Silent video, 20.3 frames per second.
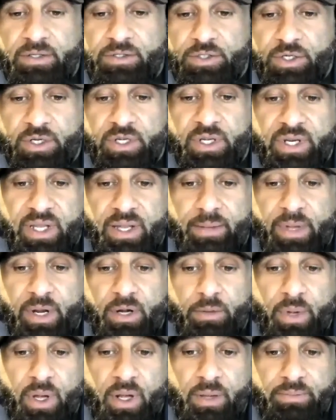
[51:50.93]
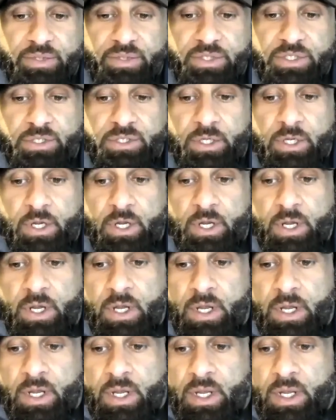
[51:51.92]
So you're going to get better pumps.
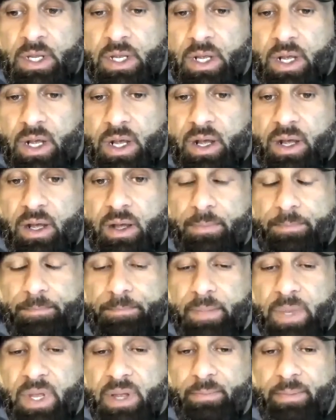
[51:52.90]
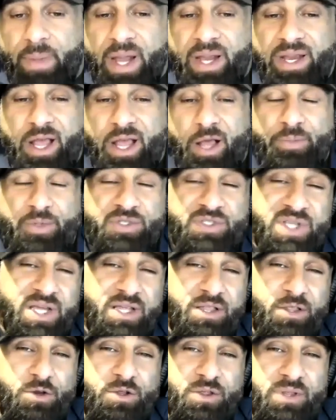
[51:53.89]
It might help you stay
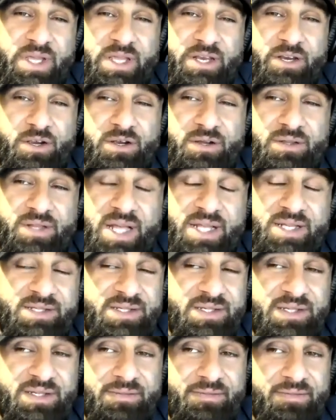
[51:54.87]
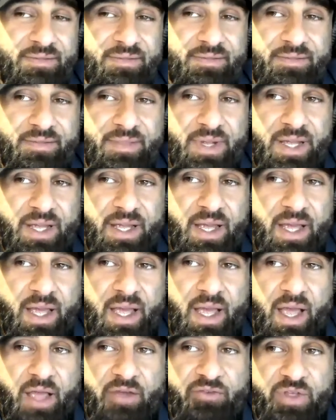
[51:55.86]
a little leaner.
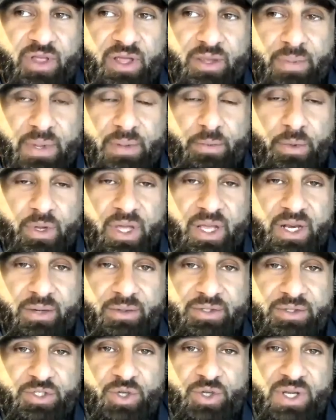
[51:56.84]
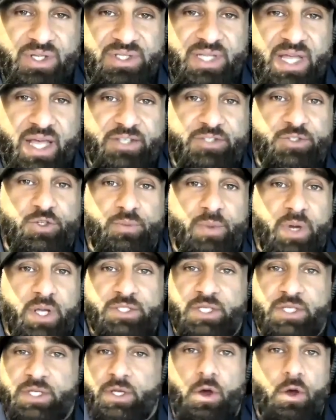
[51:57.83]
I feel like people kind of stress that too
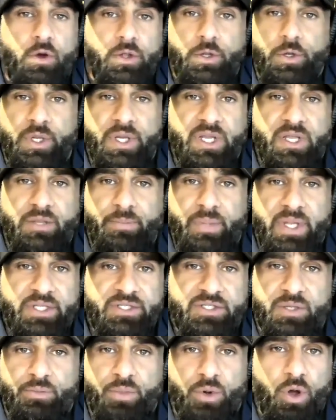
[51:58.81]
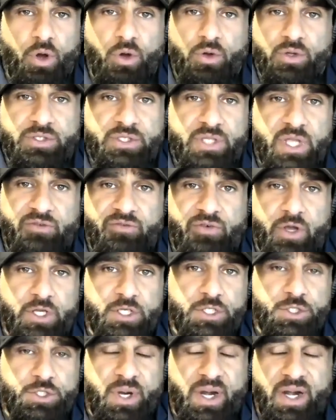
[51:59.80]
much. Like, oh, you can eat pizza, bro, and stay fucking
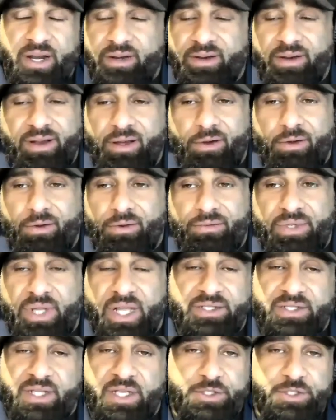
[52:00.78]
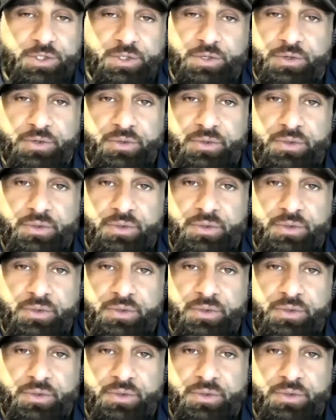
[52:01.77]
shredded. No, that's not true.